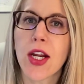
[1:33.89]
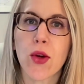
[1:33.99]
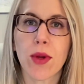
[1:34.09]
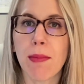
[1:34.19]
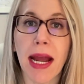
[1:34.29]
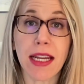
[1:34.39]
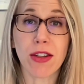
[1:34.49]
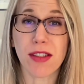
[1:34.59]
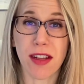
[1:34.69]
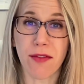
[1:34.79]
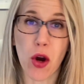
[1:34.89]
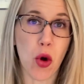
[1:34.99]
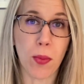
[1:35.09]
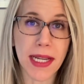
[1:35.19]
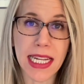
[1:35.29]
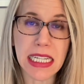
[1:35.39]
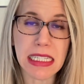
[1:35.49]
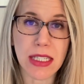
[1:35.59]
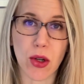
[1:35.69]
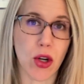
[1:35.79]
reminders of
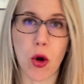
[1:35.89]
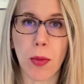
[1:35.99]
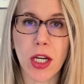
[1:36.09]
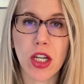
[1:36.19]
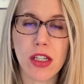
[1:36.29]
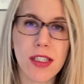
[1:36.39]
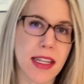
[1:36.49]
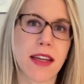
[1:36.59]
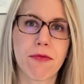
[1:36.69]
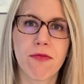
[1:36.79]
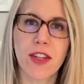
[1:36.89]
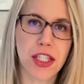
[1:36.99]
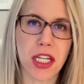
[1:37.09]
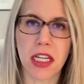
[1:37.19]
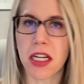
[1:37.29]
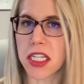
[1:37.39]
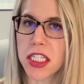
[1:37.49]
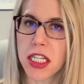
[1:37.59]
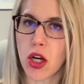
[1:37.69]
openings or openers like fishing, hunting